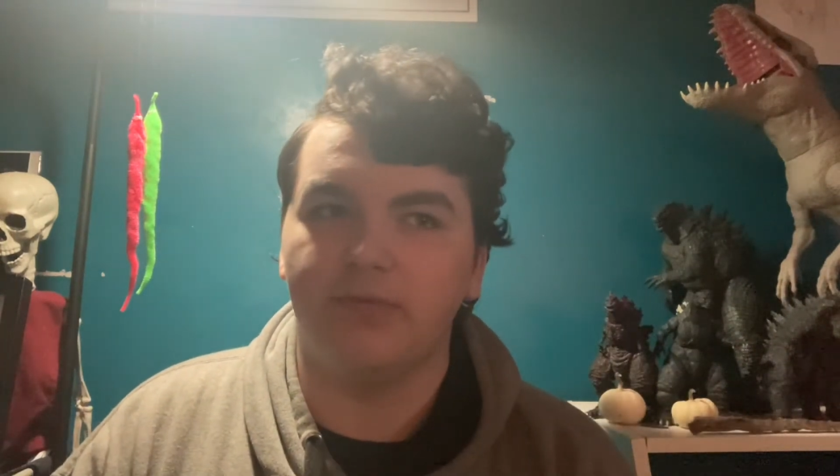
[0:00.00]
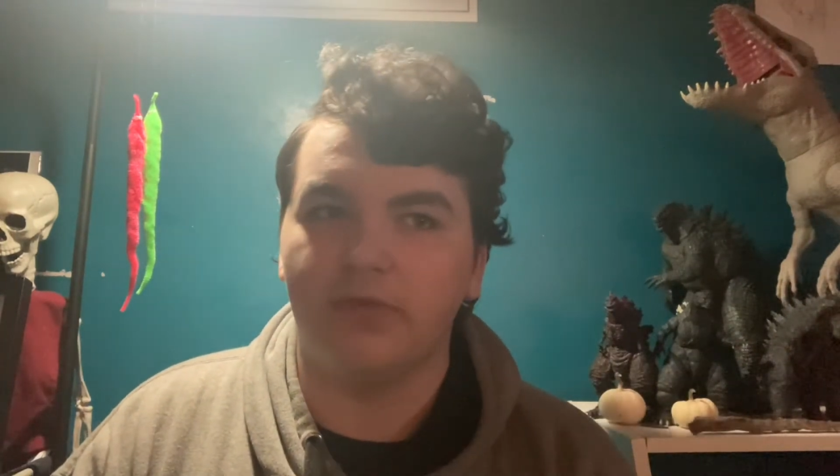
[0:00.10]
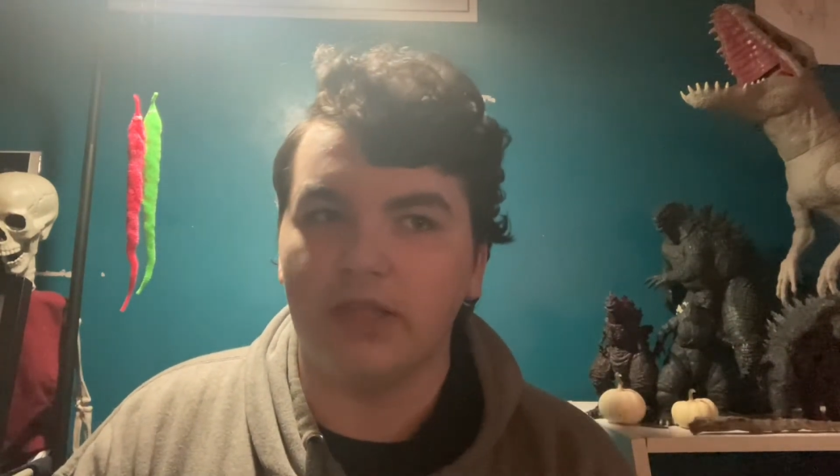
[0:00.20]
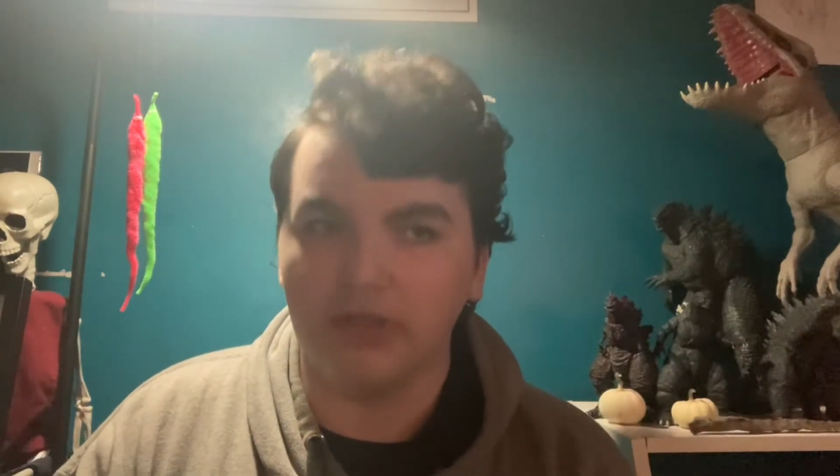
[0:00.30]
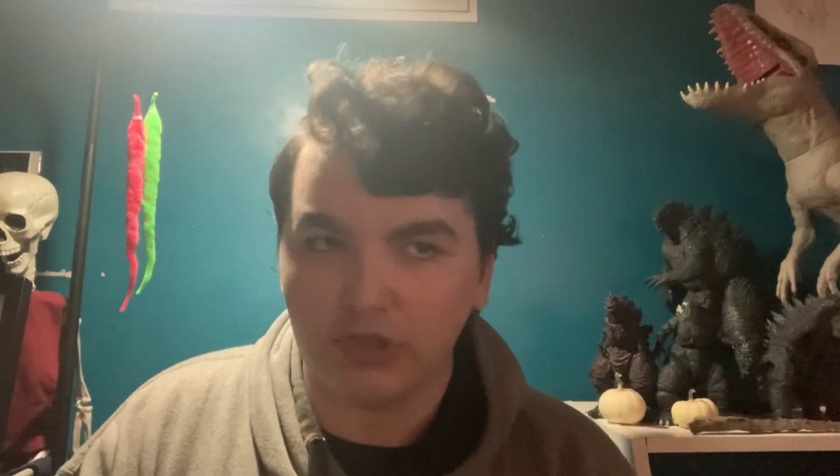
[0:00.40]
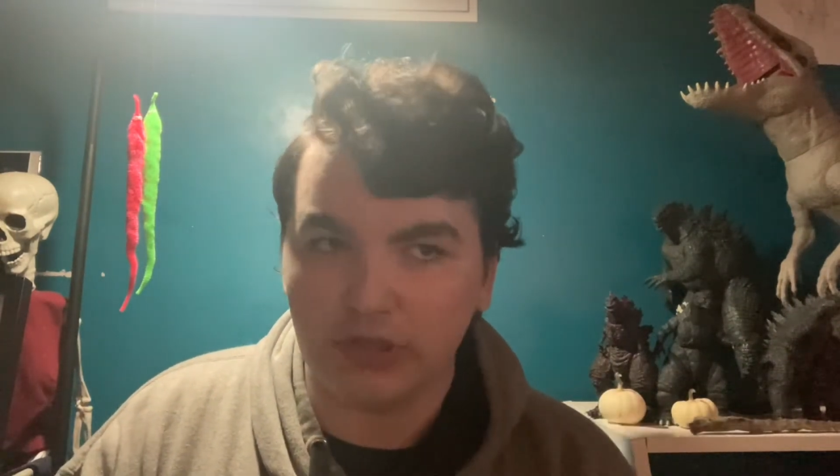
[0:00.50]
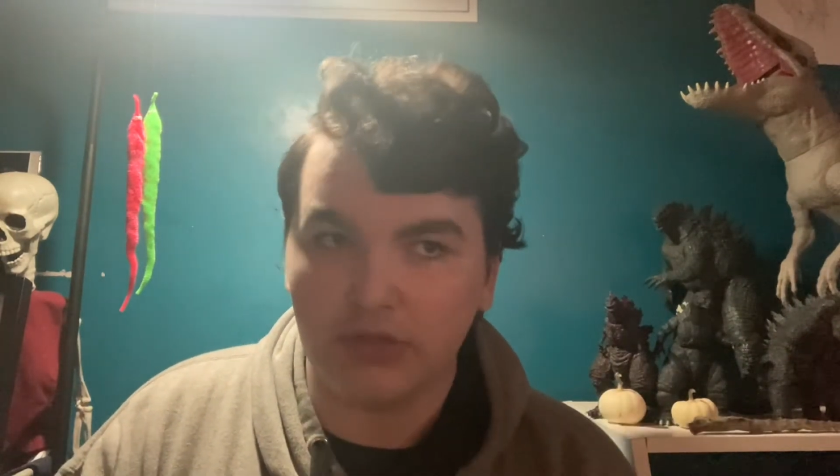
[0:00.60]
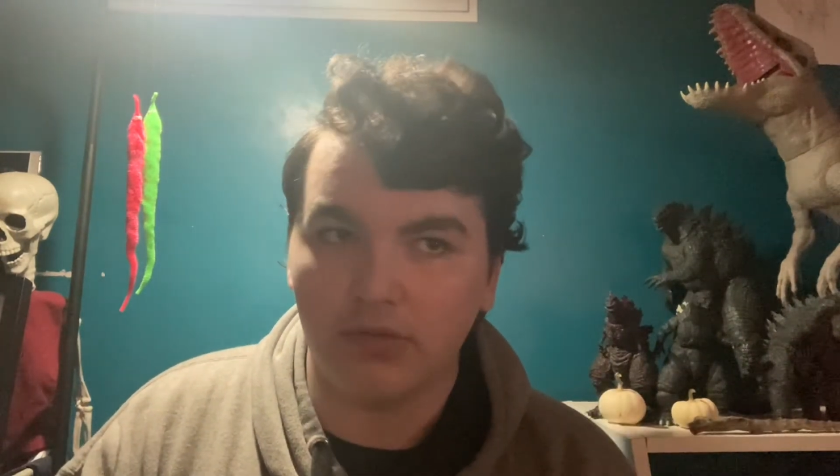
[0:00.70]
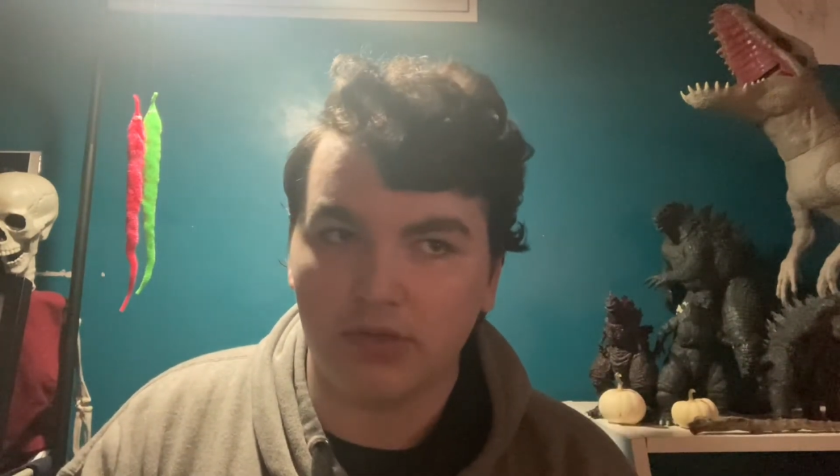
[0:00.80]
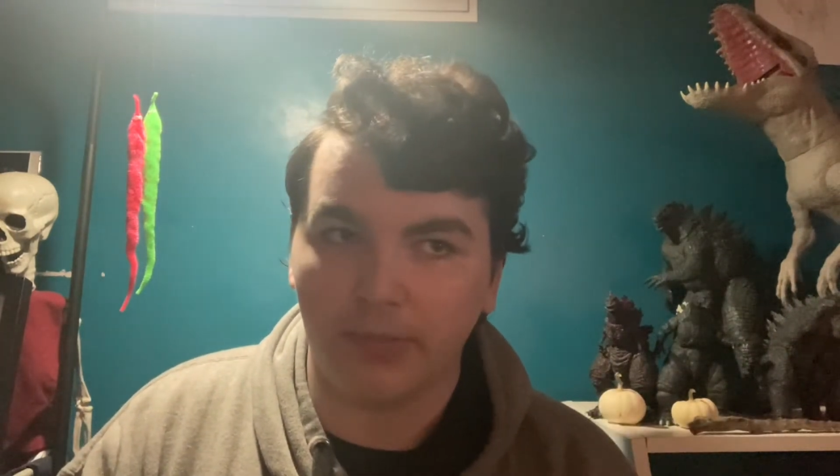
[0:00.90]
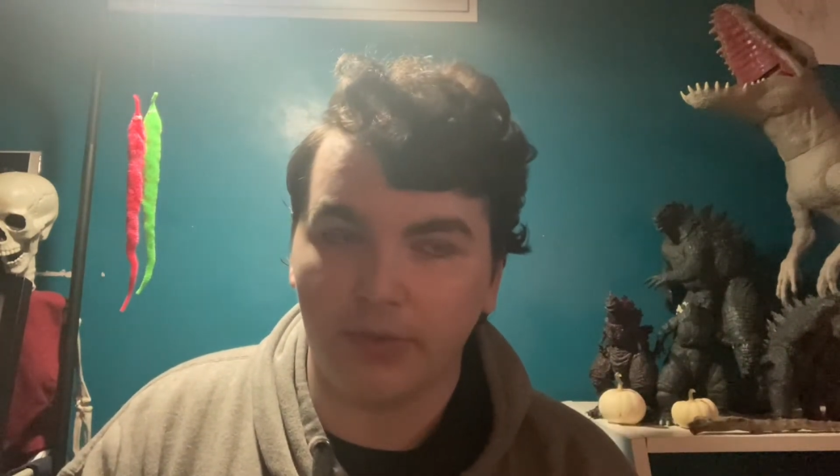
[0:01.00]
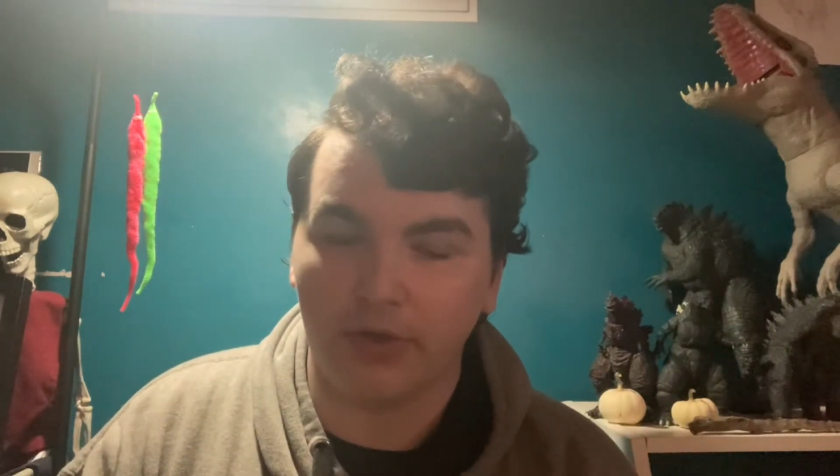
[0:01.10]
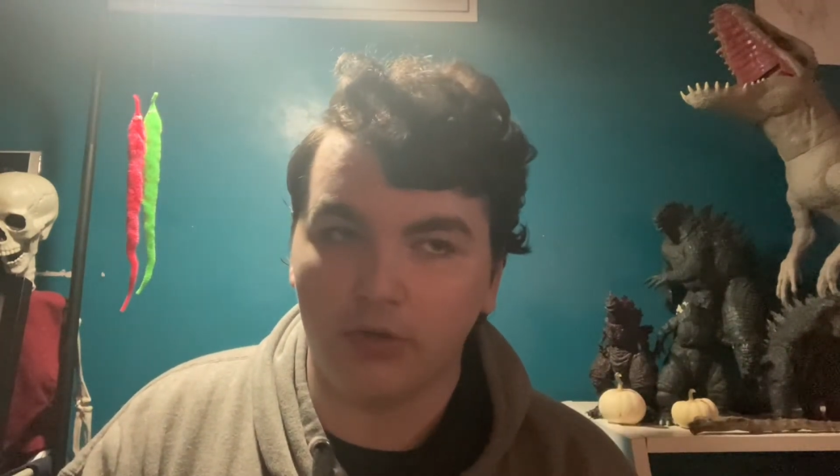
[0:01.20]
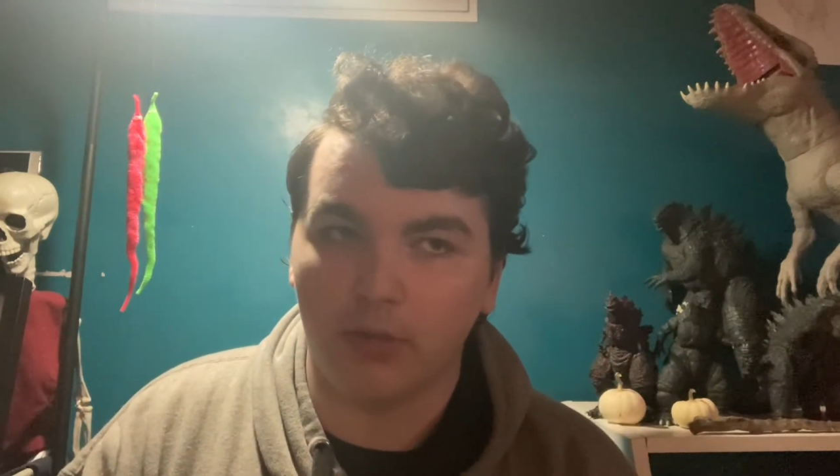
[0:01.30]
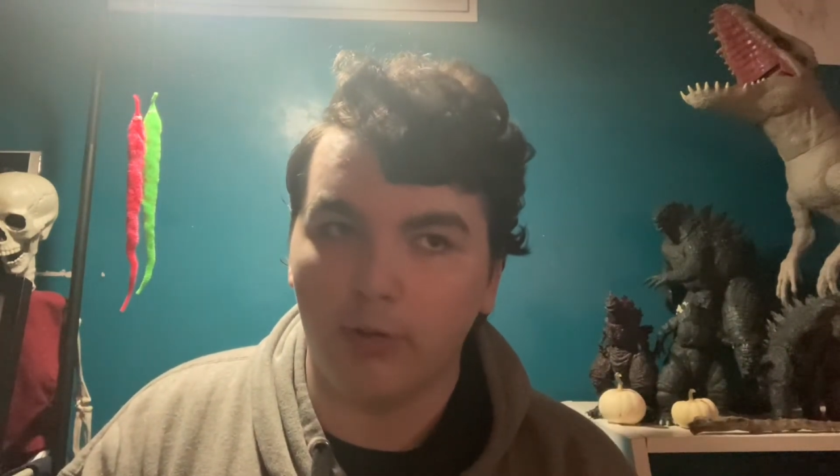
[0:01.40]
thinks she's doing something
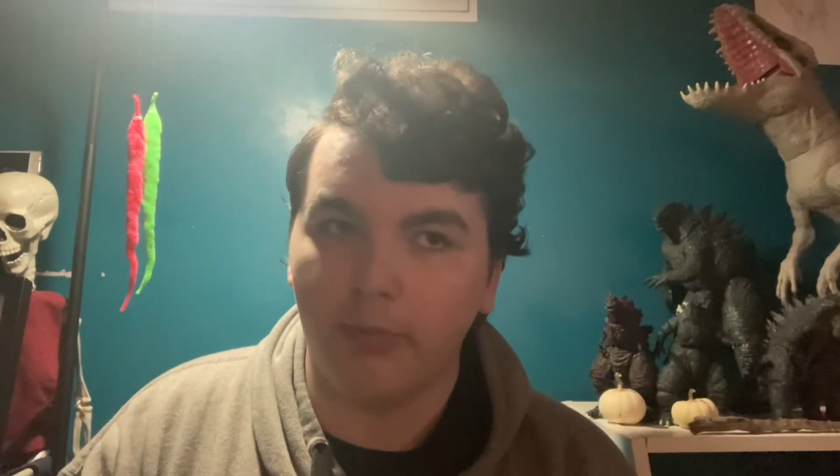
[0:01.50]
normal,